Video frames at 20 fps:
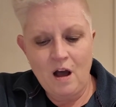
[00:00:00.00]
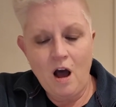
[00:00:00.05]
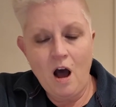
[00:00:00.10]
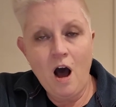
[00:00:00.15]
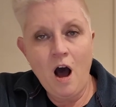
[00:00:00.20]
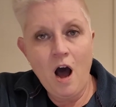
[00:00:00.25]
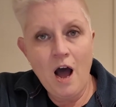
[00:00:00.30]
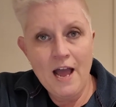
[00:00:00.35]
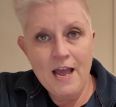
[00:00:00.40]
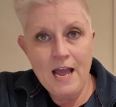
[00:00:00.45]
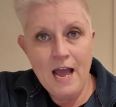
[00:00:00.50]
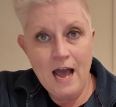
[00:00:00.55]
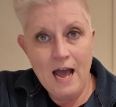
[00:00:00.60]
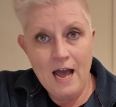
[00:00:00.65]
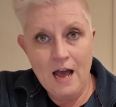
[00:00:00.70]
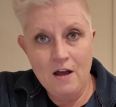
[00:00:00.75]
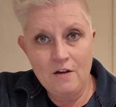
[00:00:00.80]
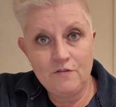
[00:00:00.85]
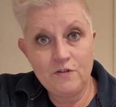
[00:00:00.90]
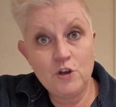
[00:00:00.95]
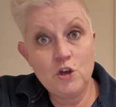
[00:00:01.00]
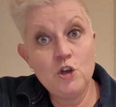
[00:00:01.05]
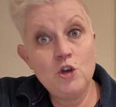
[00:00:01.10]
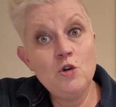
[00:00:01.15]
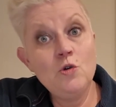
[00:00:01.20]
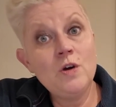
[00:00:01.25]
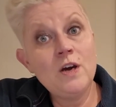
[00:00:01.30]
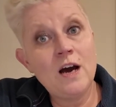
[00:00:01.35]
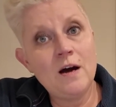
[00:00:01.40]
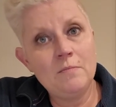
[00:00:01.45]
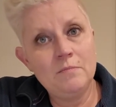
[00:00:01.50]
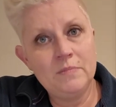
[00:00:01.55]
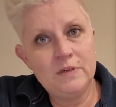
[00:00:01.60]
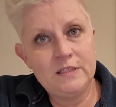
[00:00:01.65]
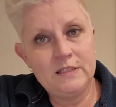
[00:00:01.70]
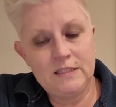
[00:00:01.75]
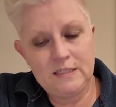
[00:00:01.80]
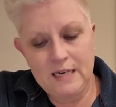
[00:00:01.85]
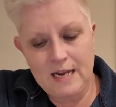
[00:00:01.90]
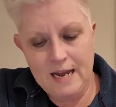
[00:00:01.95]
I have
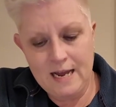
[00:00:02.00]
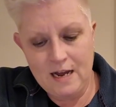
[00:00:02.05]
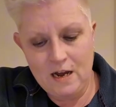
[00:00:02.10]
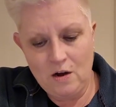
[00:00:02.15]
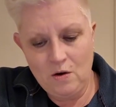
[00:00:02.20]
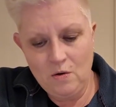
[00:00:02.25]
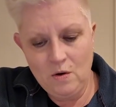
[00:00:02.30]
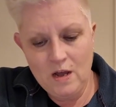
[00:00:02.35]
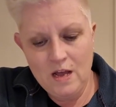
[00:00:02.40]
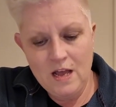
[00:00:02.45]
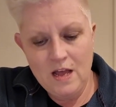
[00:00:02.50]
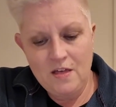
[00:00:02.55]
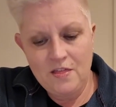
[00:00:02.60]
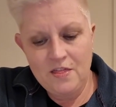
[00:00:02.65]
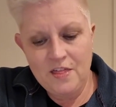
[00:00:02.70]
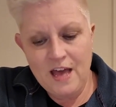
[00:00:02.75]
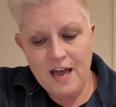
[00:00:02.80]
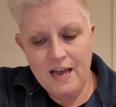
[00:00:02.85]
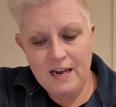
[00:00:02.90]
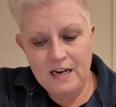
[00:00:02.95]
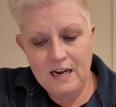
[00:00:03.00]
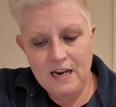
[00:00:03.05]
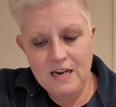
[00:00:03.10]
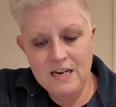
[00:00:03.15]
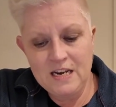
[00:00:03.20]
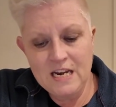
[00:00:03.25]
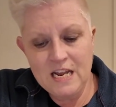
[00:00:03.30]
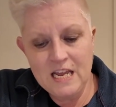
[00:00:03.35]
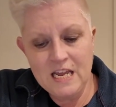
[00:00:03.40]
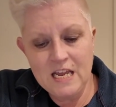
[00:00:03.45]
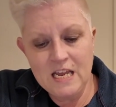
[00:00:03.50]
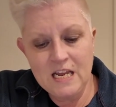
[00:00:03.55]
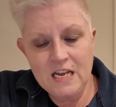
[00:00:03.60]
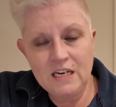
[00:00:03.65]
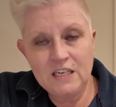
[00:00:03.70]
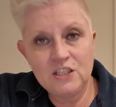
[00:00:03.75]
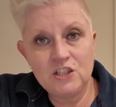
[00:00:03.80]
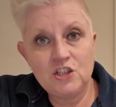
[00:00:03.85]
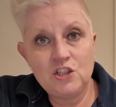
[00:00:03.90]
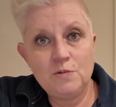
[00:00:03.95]
cucumbers now that
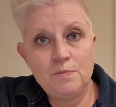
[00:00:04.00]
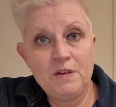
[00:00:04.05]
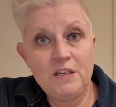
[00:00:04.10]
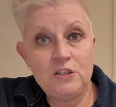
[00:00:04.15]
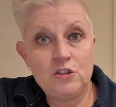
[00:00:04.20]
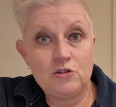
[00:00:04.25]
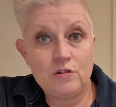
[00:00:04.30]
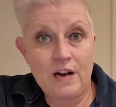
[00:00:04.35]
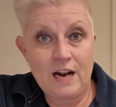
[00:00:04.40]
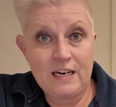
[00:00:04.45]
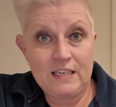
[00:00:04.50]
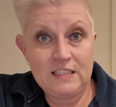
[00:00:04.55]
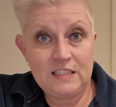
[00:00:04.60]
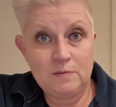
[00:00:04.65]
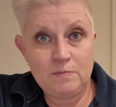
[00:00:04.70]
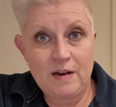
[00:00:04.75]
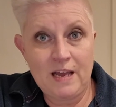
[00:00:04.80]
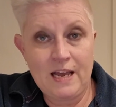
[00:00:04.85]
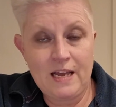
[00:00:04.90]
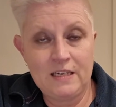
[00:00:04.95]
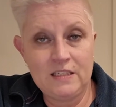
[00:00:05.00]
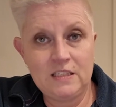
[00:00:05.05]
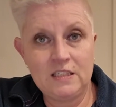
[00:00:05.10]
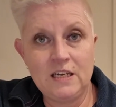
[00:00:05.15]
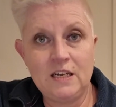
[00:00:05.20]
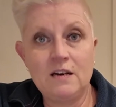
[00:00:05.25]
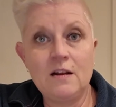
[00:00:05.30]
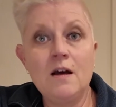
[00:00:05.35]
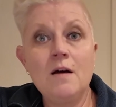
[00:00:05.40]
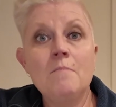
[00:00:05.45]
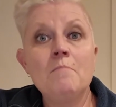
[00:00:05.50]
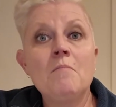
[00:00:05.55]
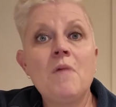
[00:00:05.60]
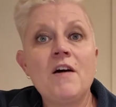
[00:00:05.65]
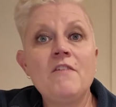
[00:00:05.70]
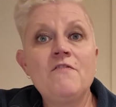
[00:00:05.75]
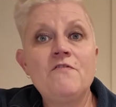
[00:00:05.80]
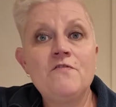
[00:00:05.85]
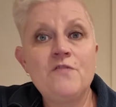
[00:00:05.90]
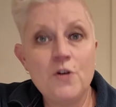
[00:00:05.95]
need to be transplanted.
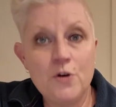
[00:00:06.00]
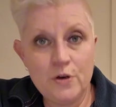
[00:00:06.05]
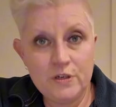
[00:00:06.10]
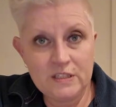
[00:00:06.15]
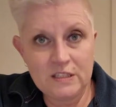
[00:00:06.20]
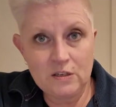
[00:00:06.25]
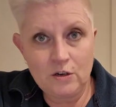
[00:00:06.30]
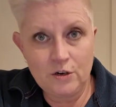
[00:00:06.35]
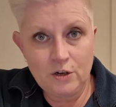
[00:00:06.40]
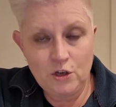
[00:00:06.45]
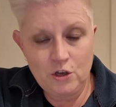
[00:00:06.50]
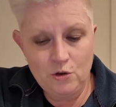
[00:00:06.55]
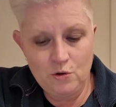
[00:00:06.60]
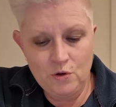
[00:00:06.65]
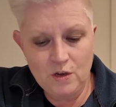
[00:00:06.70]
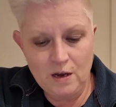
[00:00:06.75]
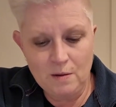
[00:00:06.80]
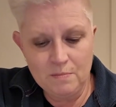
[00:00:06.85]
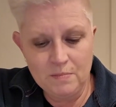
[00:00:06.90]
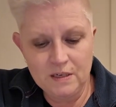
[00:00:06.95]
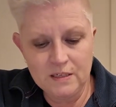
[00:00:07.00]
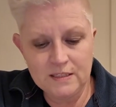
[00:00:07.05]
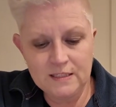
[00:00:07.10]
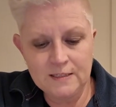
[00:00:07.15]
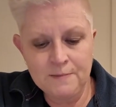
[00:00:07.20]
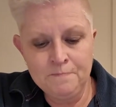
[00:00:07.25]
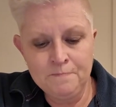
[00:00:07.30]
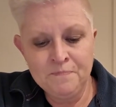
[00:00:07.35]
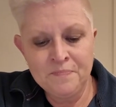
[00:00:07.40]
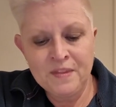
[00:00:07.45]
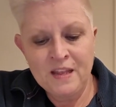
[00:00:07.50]
My first lot of cucumbers.